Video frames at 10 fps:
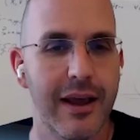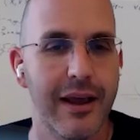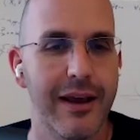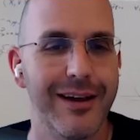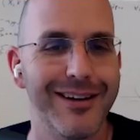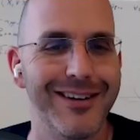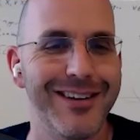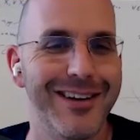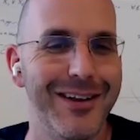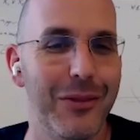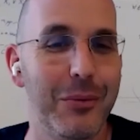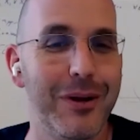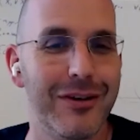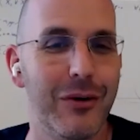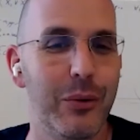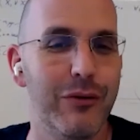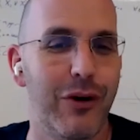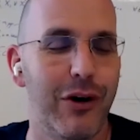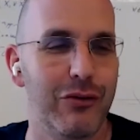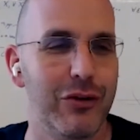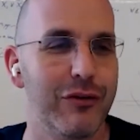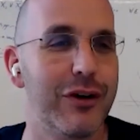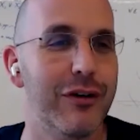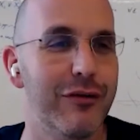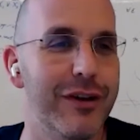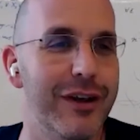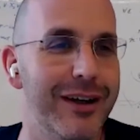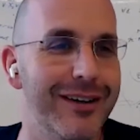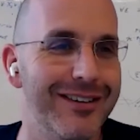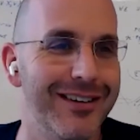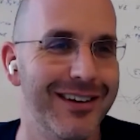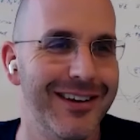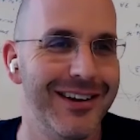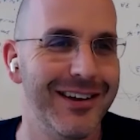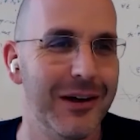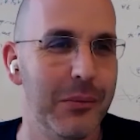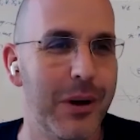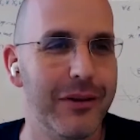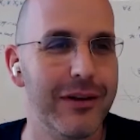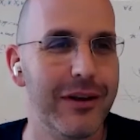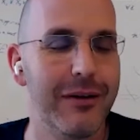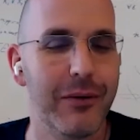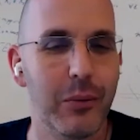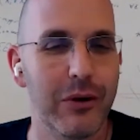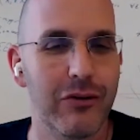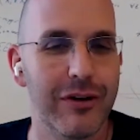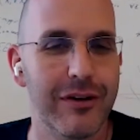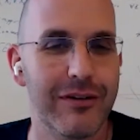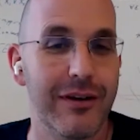and the reason we've all sort of convened around the table, which is